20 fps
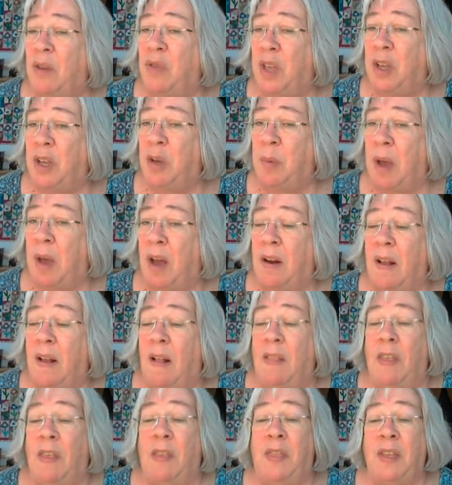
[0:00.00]
think about,
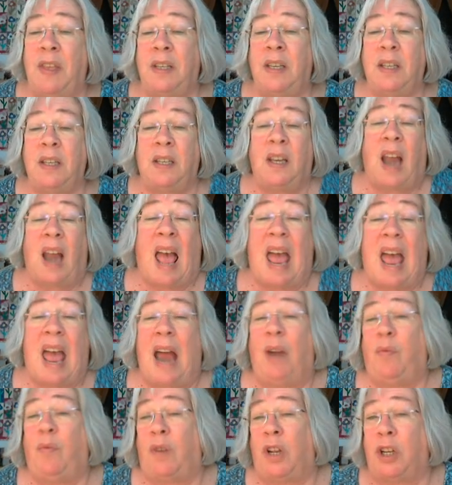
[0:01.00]
that this is an
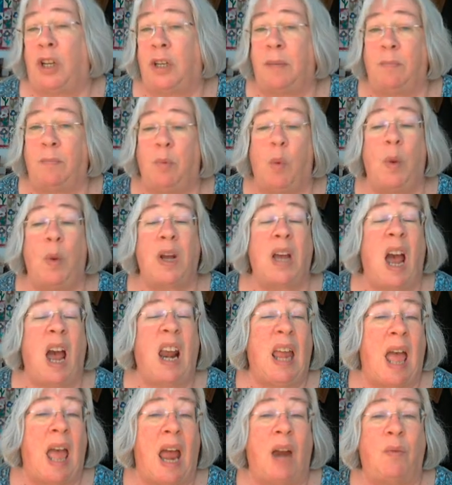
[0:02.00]
average. But what
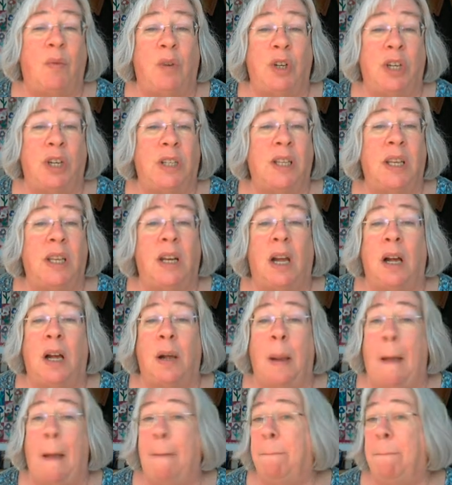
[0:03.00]
kind of average? Is it
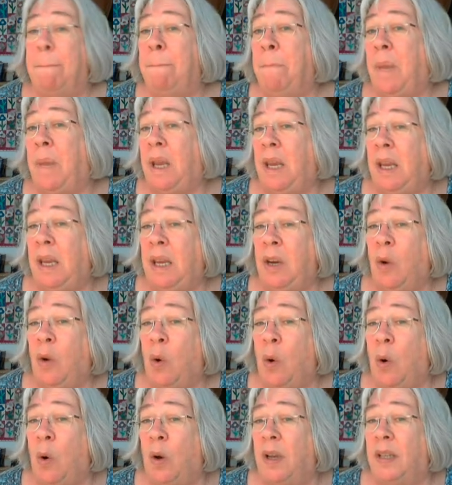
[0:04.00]
a mean,
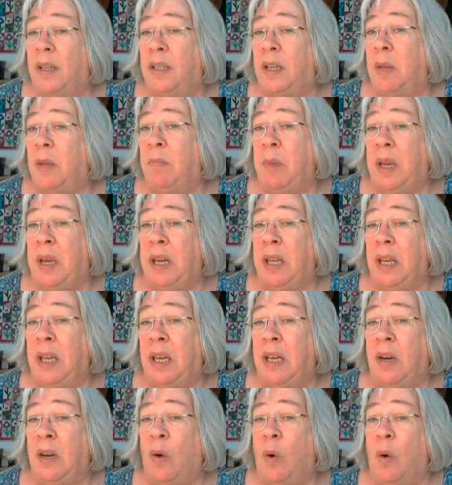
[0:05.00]
or is it a
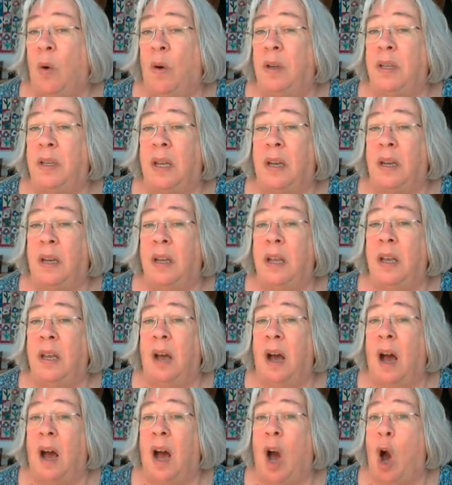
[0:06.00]
median, or is it
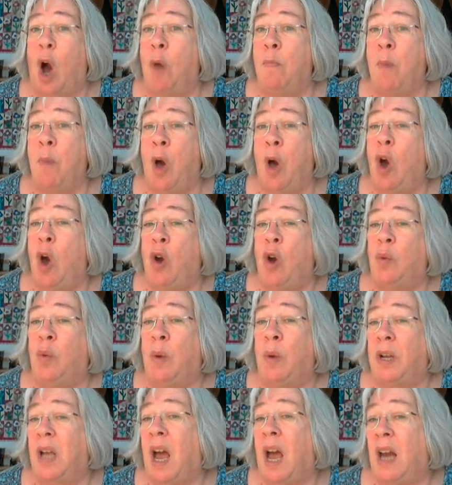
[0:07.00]
a mode?
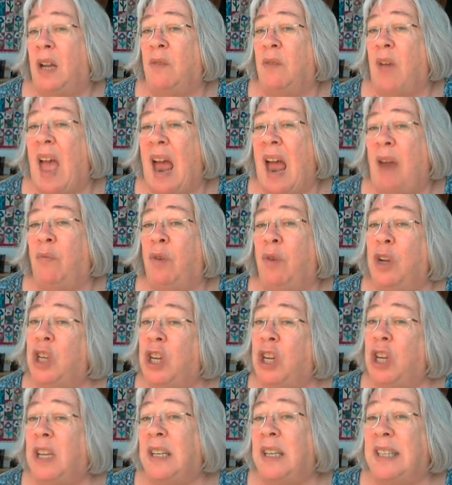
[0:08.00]
What kind of
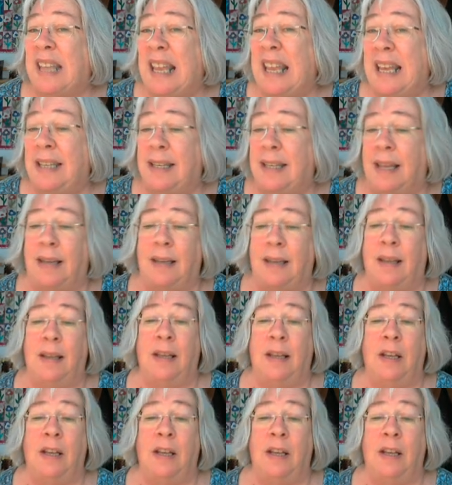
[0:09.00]
average is it?